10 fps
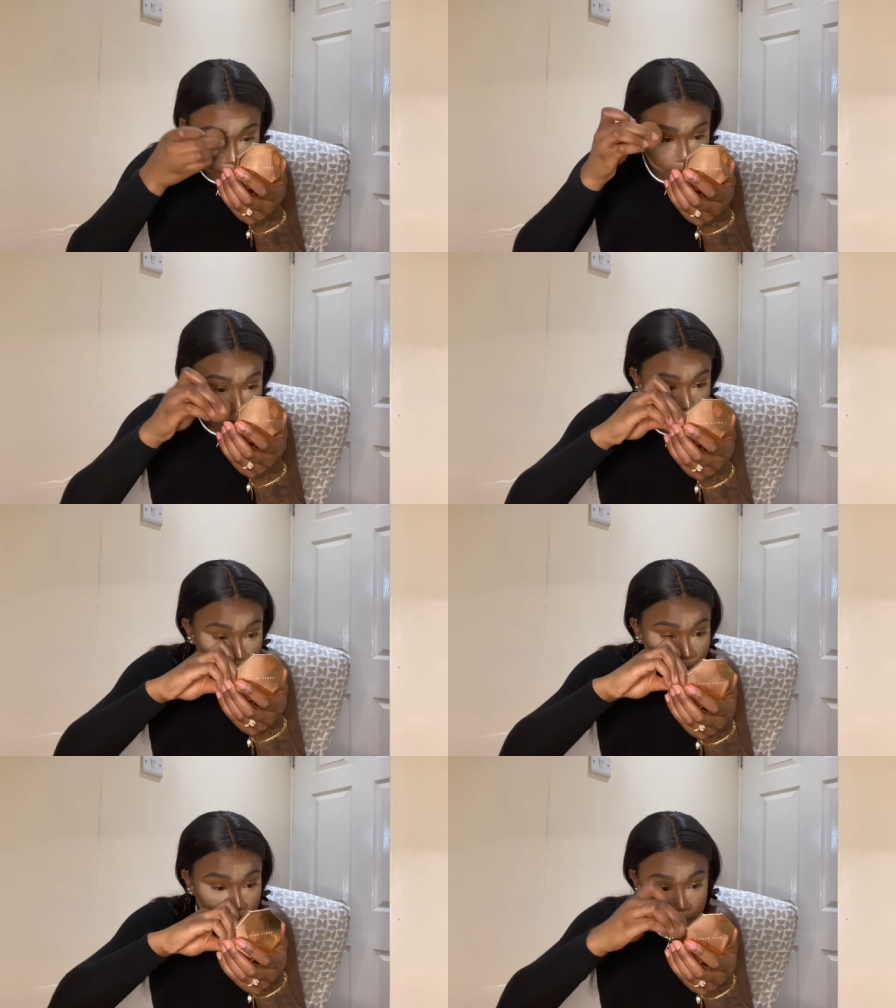my
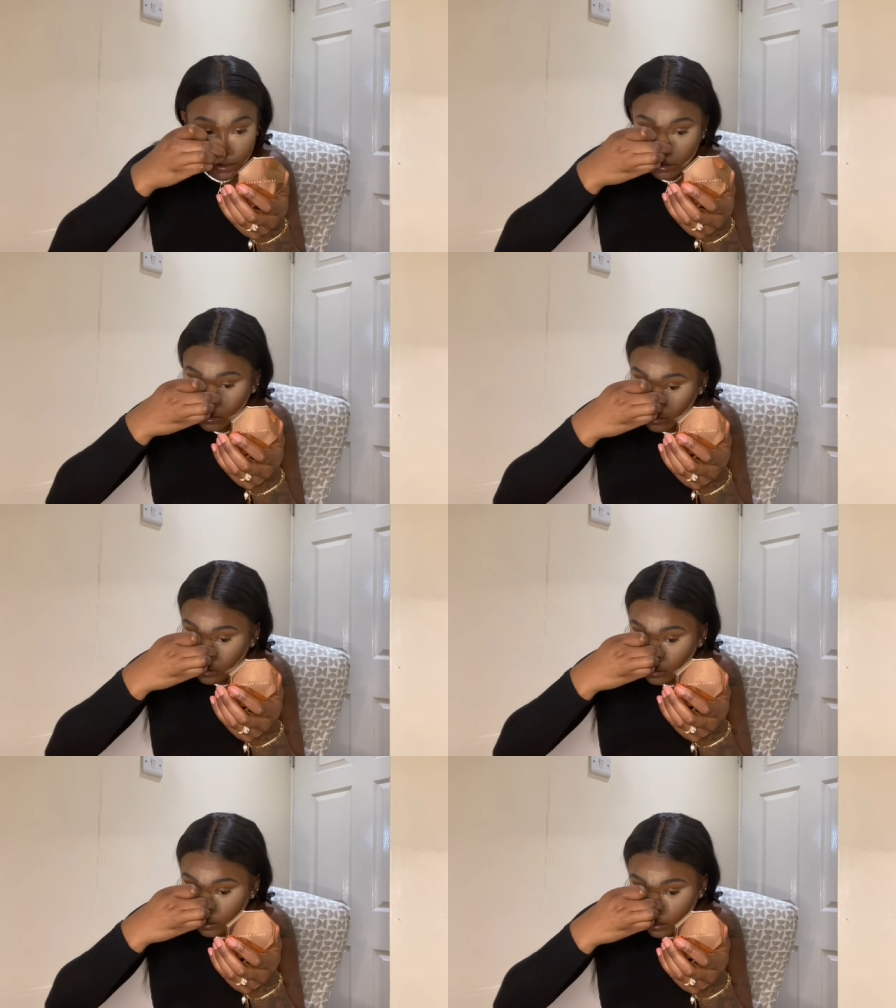powder to
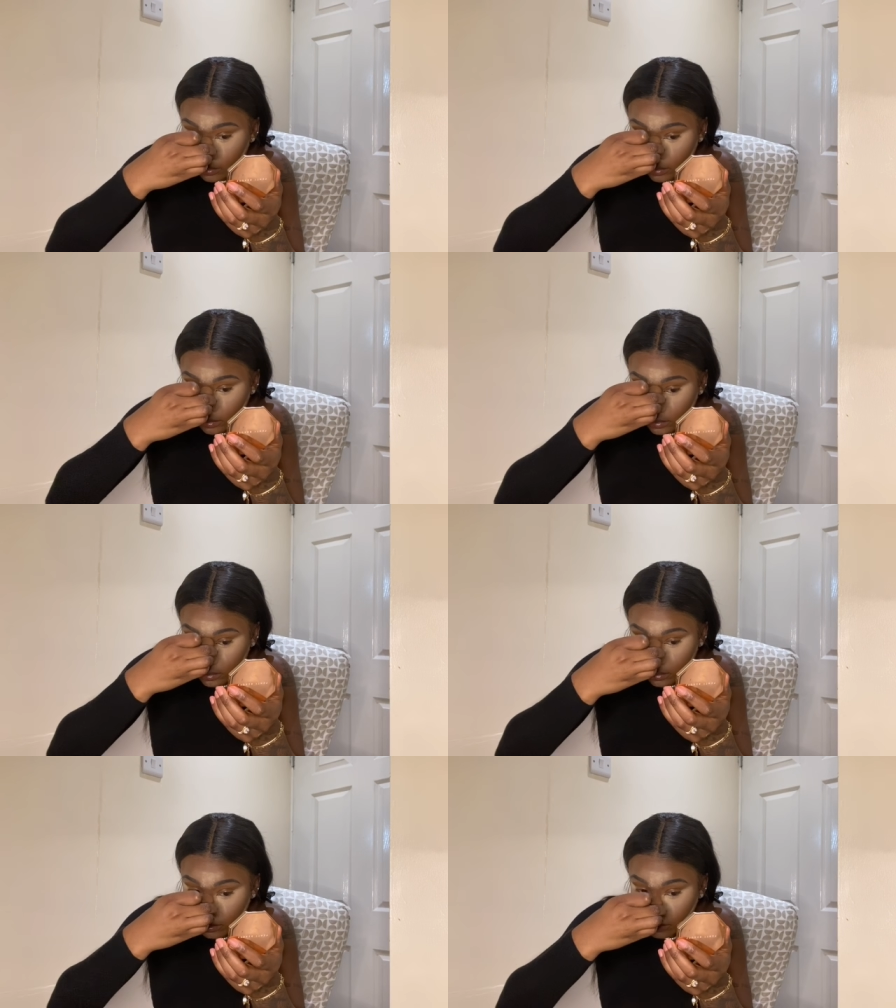see how
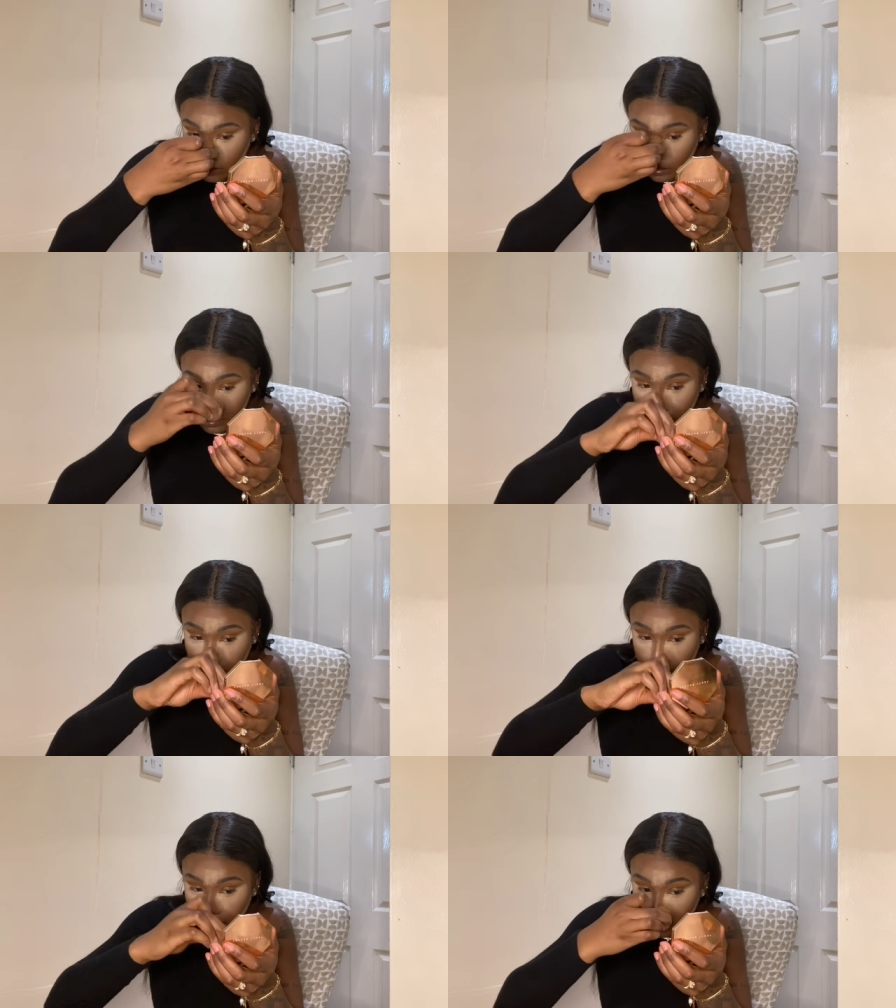it would turn out.
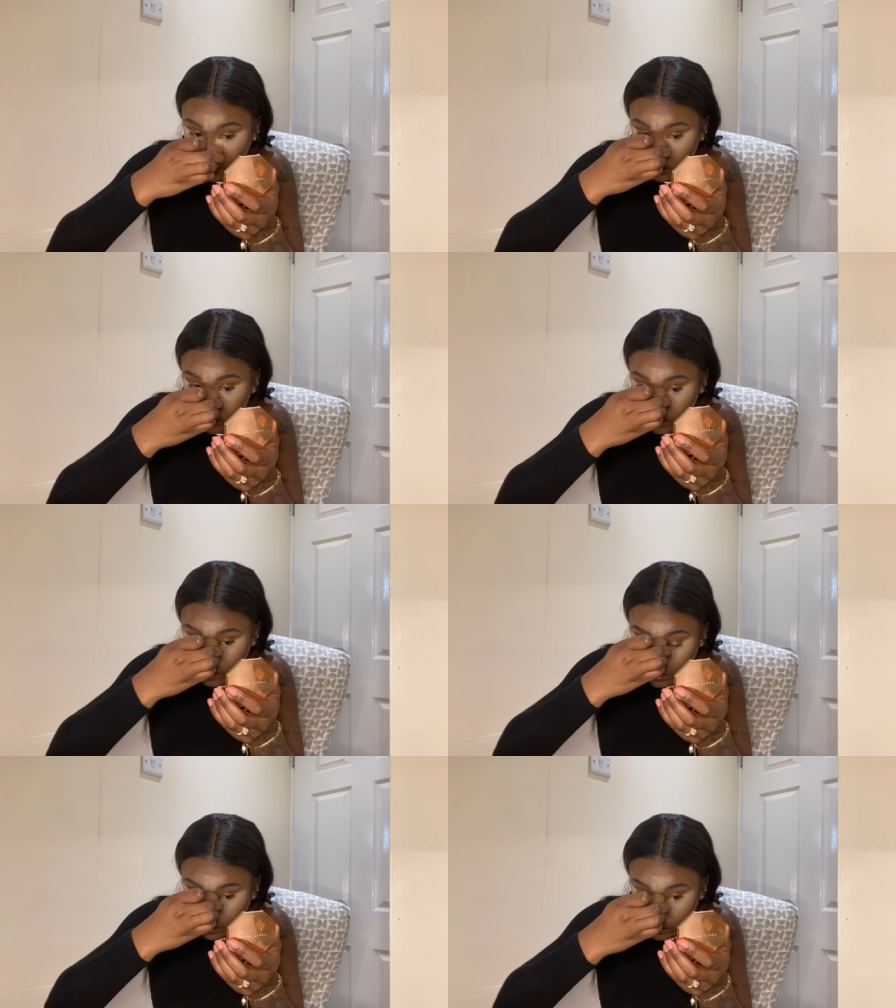And, um,
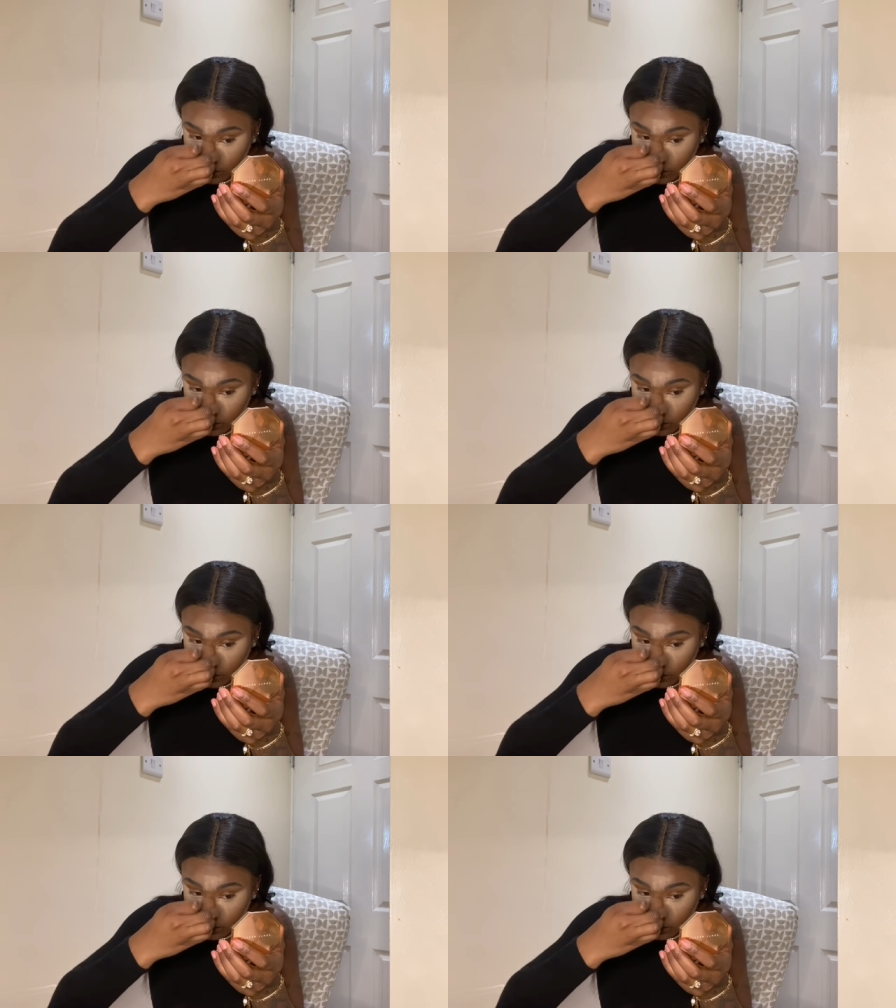guys,